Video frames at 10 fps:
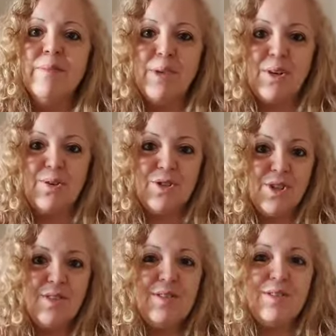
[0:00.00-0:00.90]
because
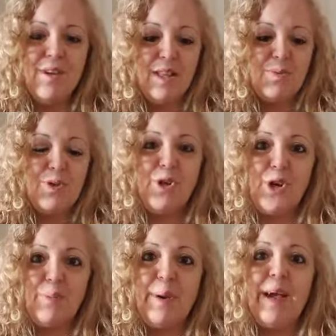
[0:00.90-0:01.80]
chances are that when you
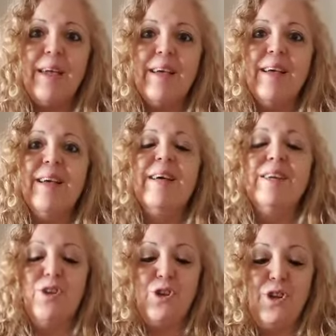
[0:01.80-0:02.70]
go back,
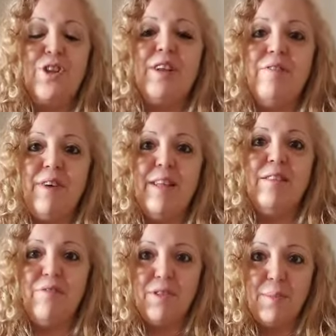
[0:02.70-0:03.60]
you're not going to find
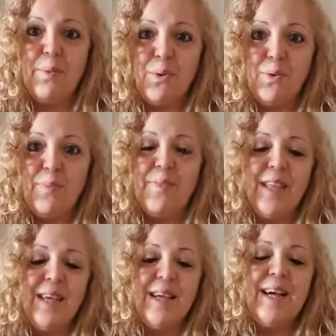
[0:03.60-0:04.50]
the 5th ball.
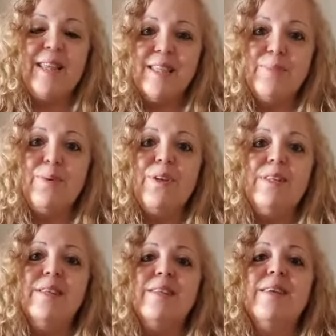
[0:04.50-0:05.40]
At this
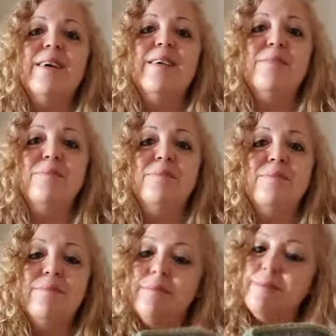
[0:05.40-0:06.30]
point,
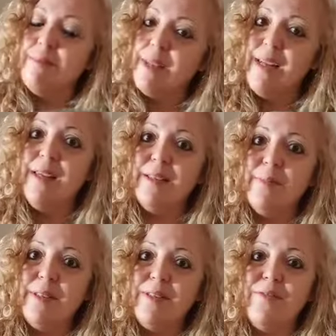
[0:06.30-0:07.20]
it is a
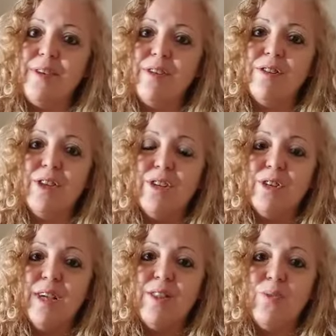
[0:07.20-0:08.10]
bit difficult to
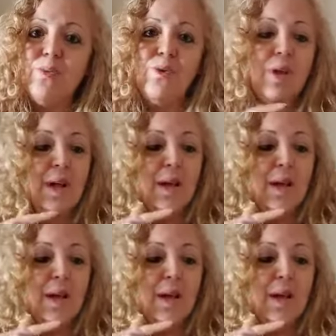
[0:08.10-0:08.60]
get the wool,